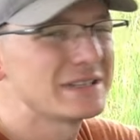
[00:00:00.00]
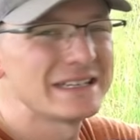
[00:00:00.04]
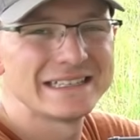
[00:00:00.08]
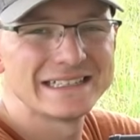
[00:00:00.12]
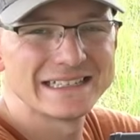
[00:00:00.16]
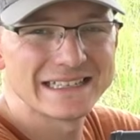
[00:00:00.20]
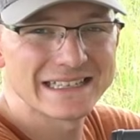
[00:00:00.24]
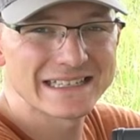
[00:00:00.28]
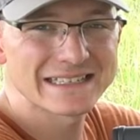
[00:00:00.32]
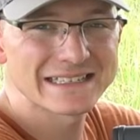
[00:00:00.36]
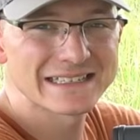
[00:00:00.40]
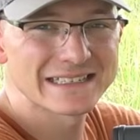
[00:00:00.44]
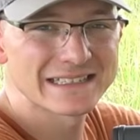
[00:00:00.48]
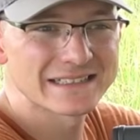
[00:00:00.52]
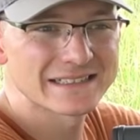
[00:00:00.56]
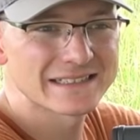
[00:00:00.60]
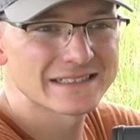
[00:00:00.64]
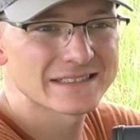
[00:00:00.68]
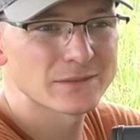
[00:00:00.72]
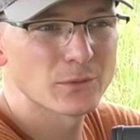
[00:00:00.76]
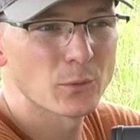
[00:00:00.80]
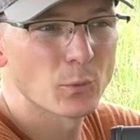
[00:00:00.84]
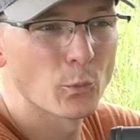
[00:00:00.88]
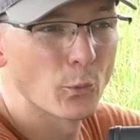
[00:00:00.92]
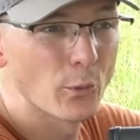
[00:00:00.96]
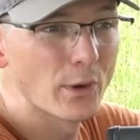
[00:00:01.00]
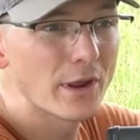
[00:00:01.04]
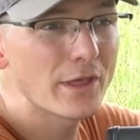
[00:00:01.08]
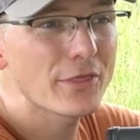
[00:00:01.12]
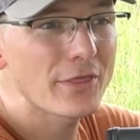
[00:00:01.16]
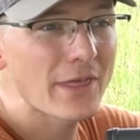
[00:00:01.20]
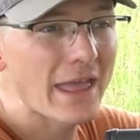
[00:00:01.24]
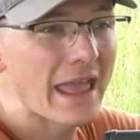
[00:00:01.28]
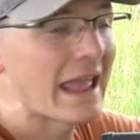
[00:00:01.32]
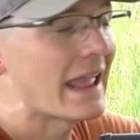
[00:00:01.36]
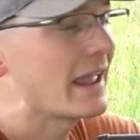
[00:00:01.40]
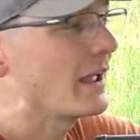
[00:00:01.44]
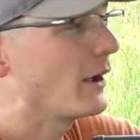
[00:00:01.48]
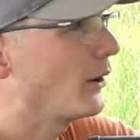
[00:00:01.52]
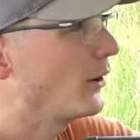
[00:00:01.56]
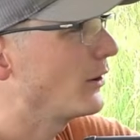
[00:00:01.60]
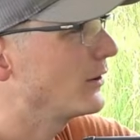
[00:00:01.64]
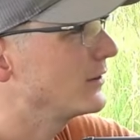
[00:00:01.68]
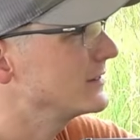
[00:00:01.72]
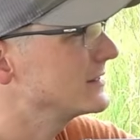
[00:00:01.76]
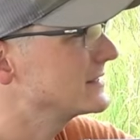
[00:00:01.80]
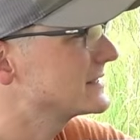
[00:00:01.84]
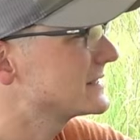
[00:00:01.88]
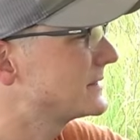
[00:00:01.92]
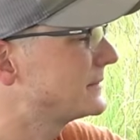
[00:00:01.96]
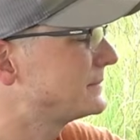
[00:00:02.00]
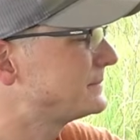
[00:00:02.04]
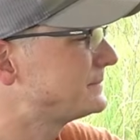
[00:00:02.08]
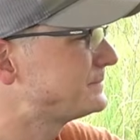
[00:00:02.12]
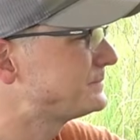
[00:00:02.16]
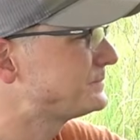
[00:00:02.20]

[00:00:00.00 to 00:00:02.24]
to distance with ARs.